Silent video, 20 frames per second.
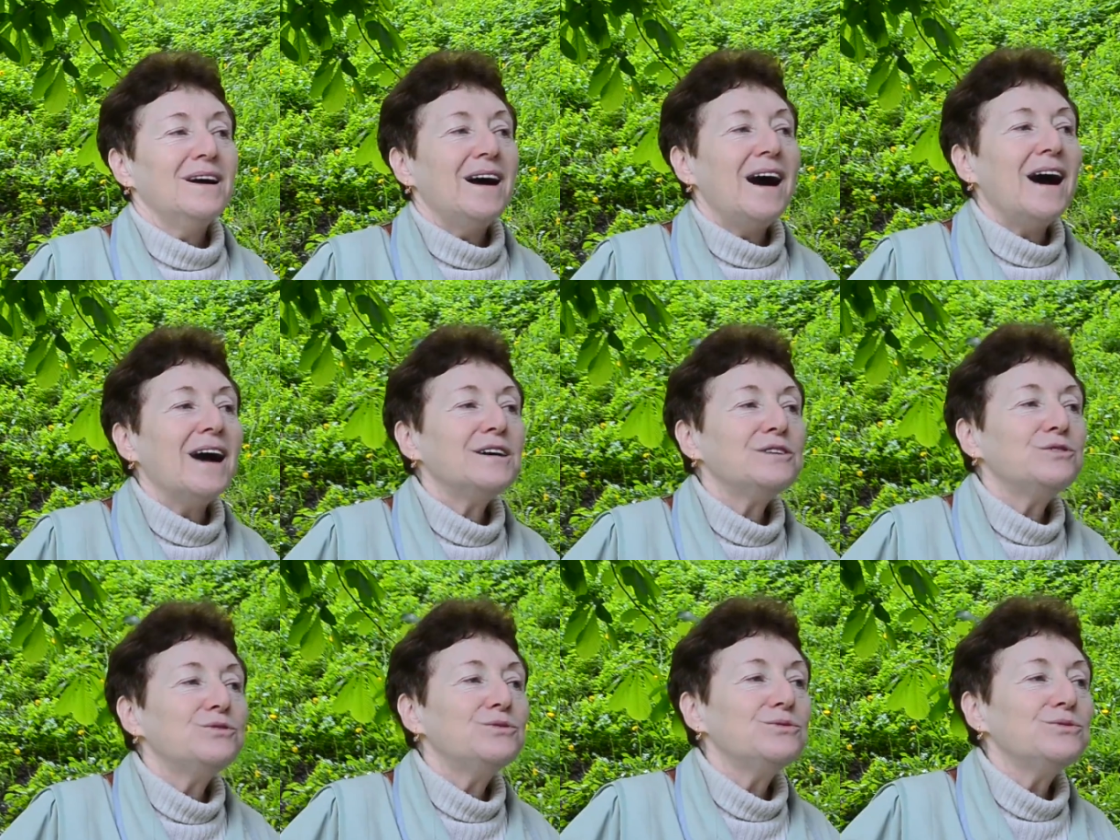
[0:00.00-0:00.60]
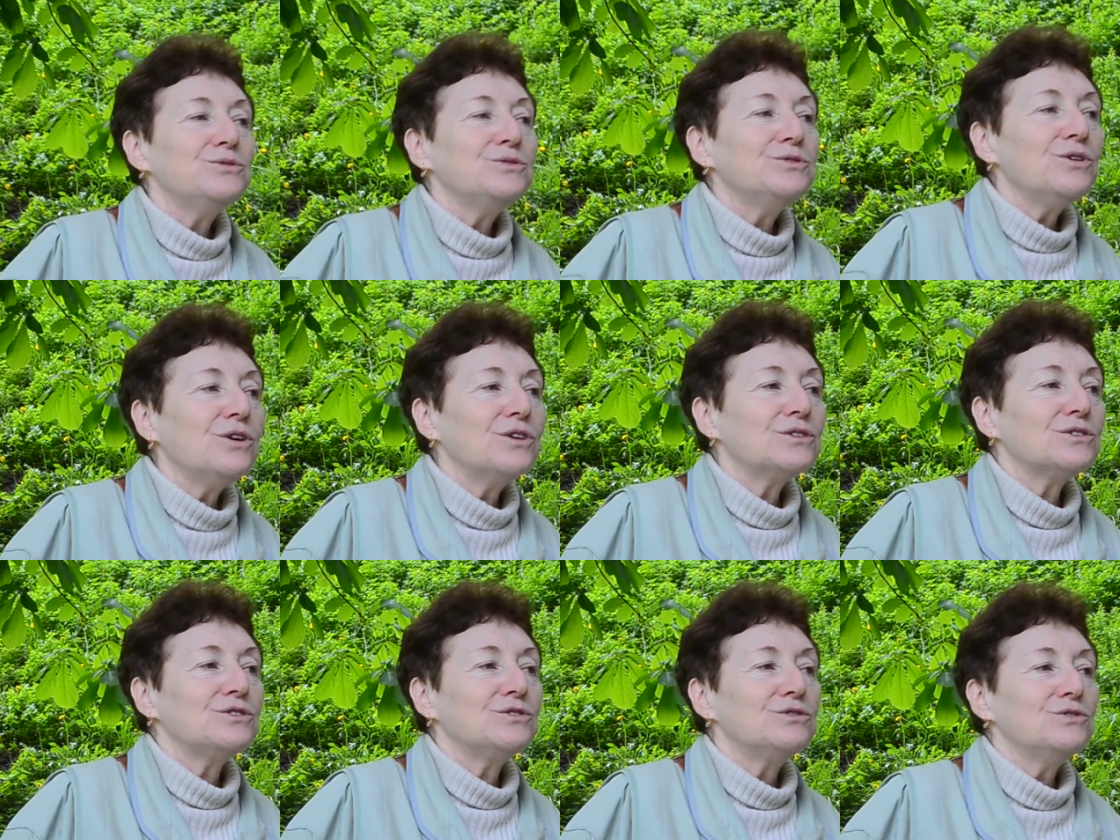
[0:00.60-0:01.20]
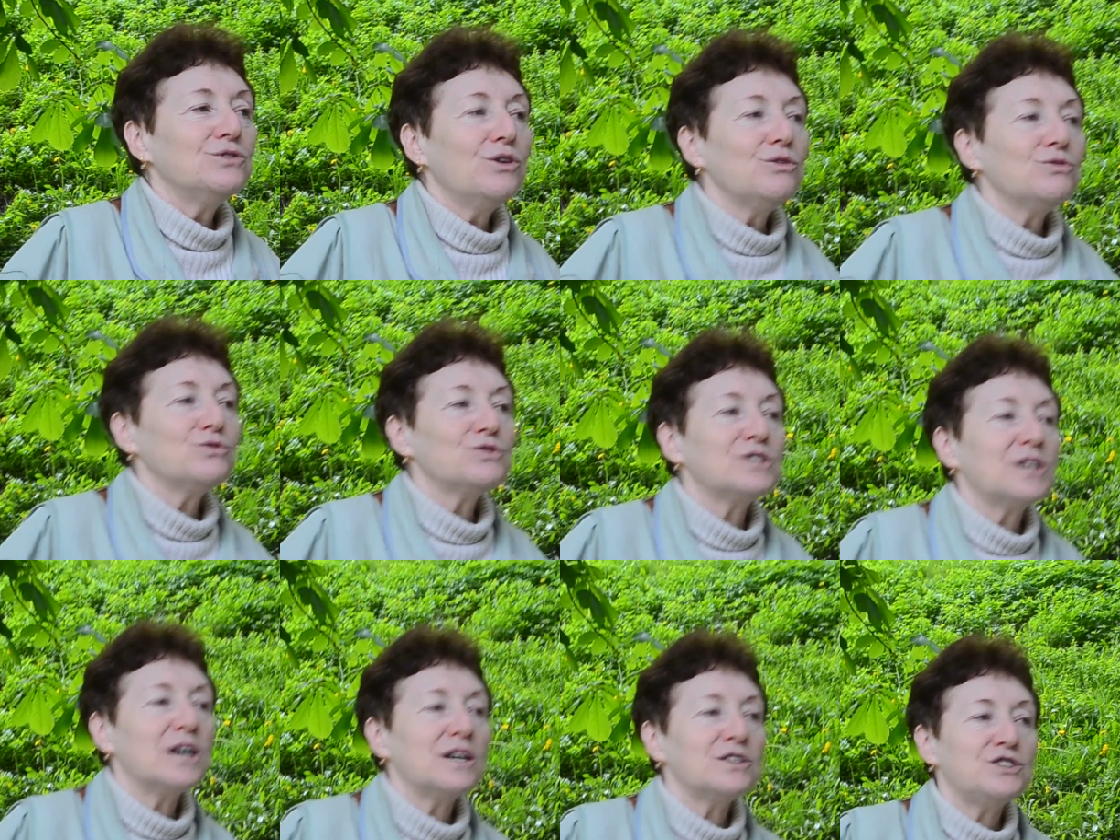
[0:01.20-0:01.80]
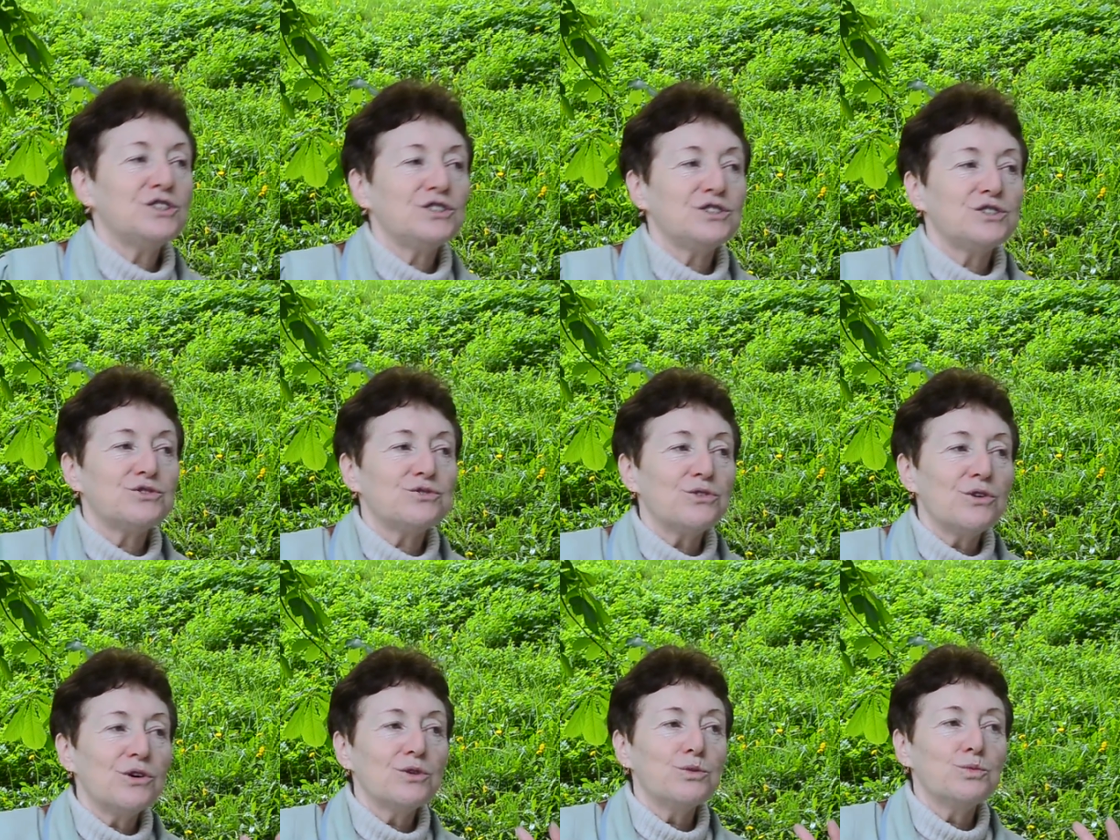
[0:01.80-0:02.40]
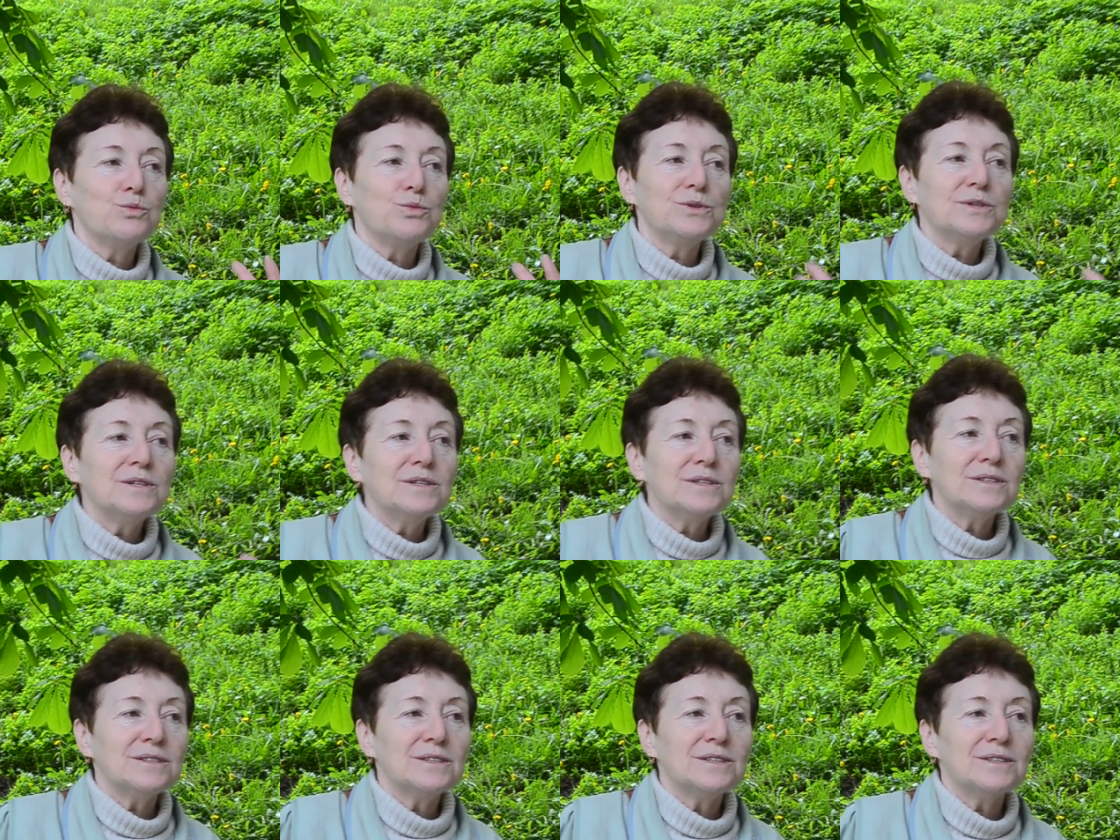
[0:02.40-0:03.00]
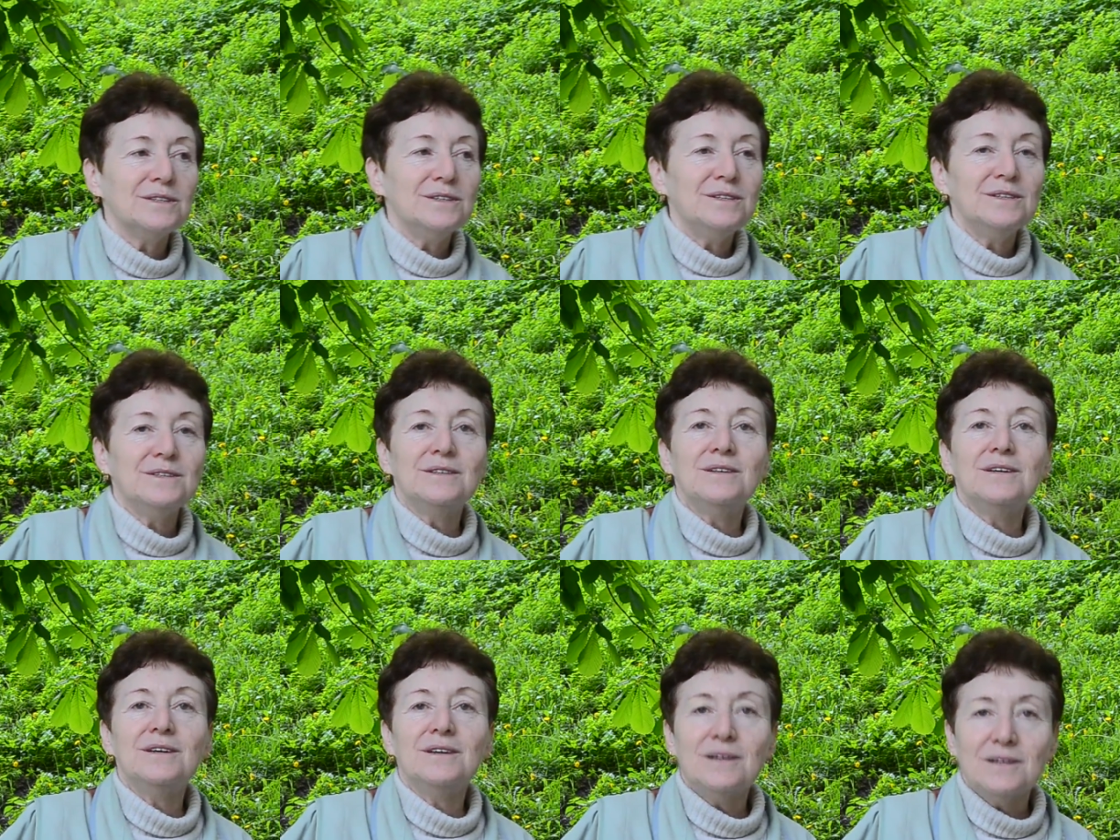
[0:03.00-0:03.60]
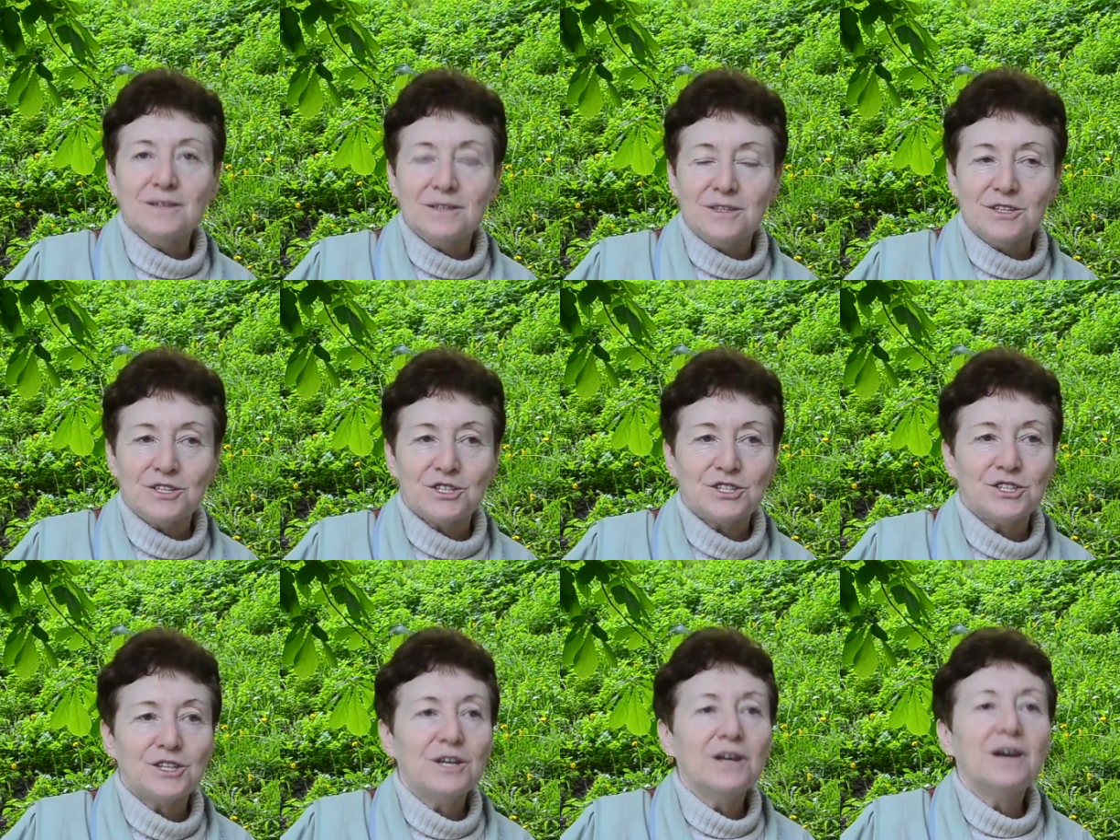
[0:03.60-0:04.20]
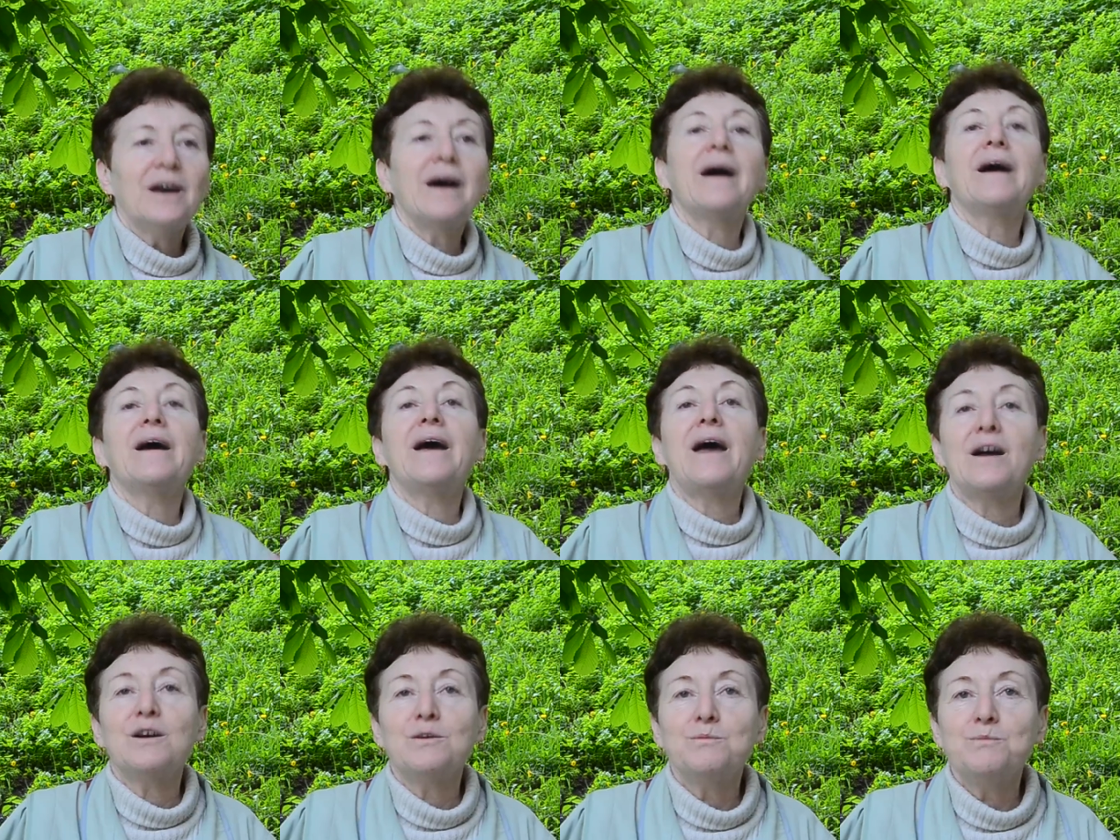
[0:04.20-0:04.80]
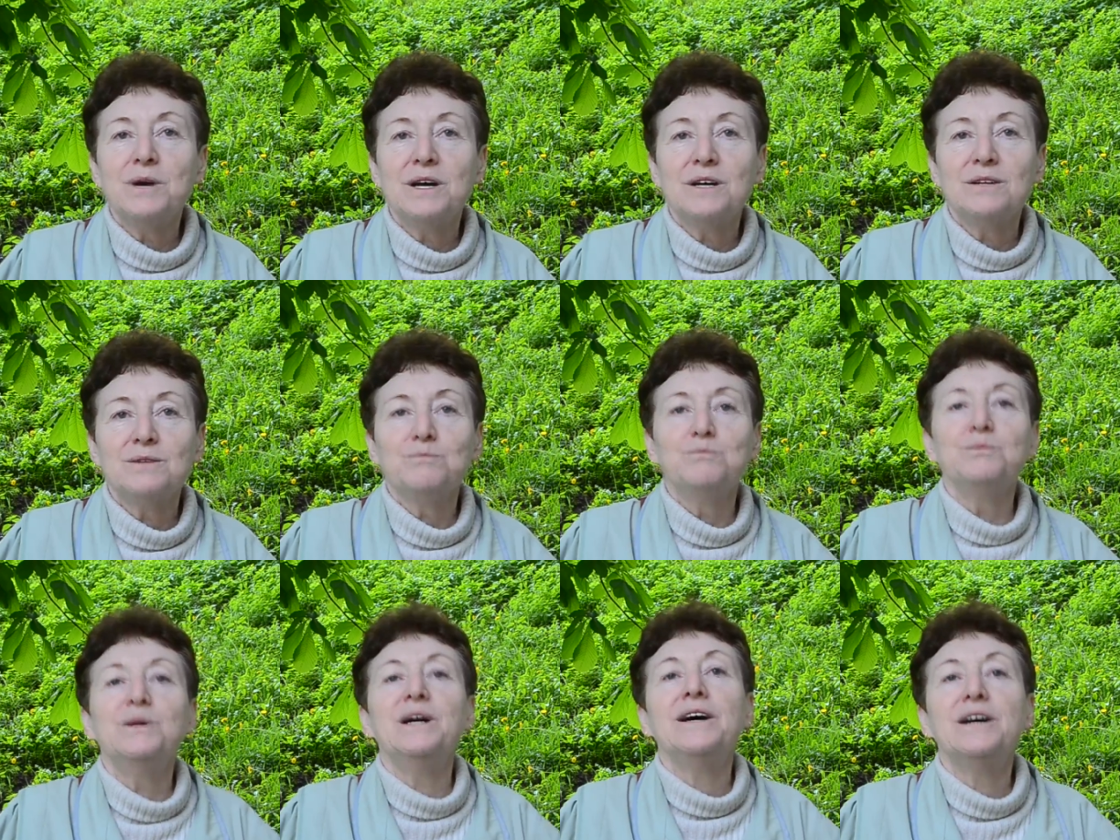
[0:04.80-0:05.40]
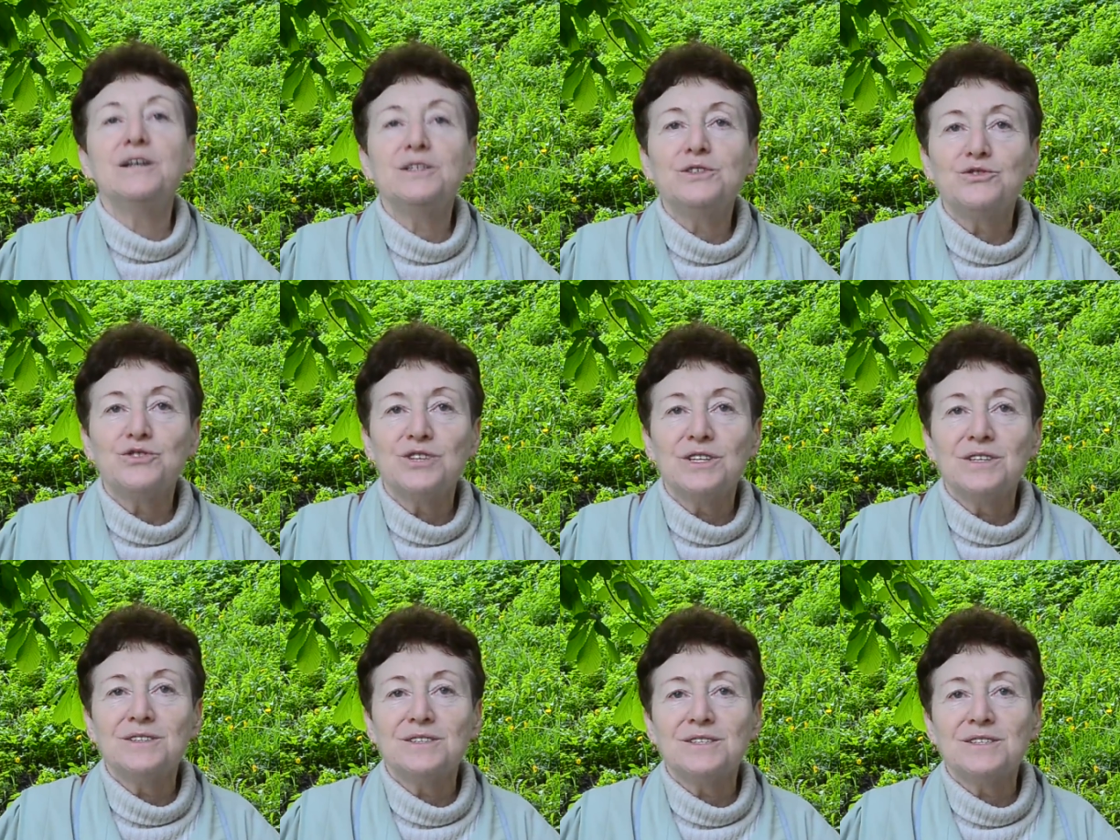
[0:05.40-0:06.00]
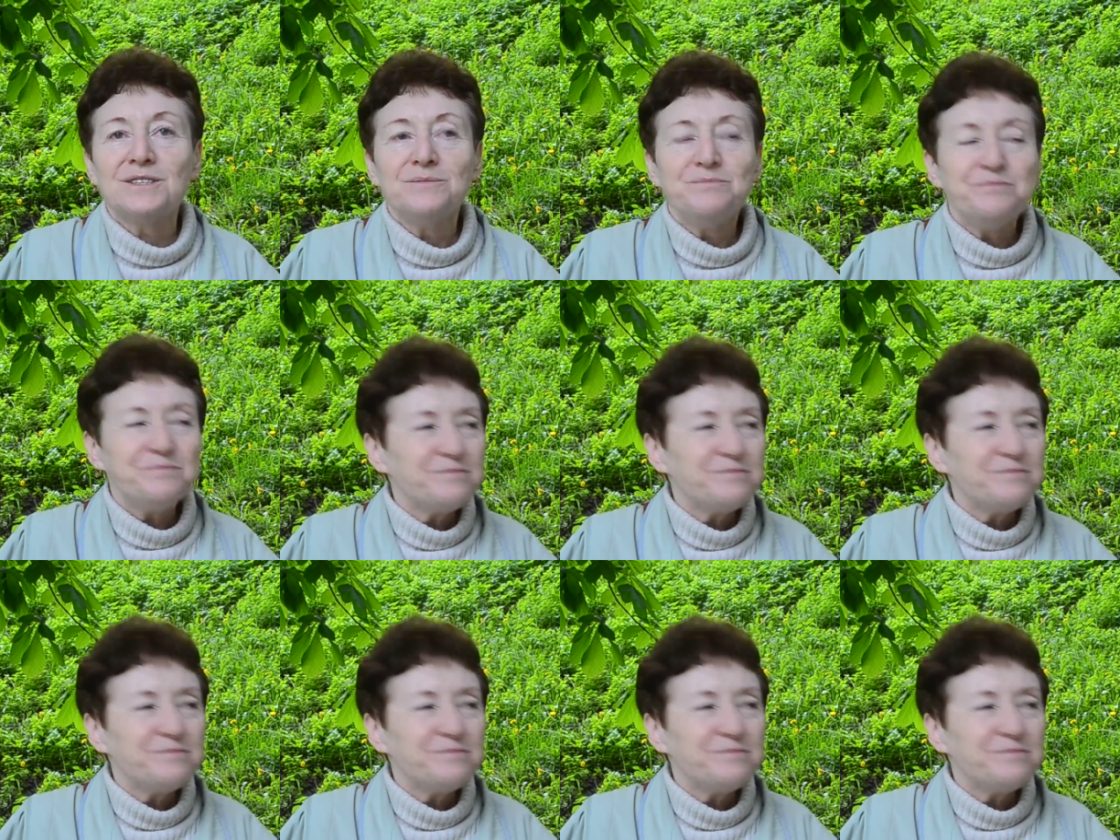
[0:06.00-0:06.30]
I do not know such a strong word in English. Hangman, murderers.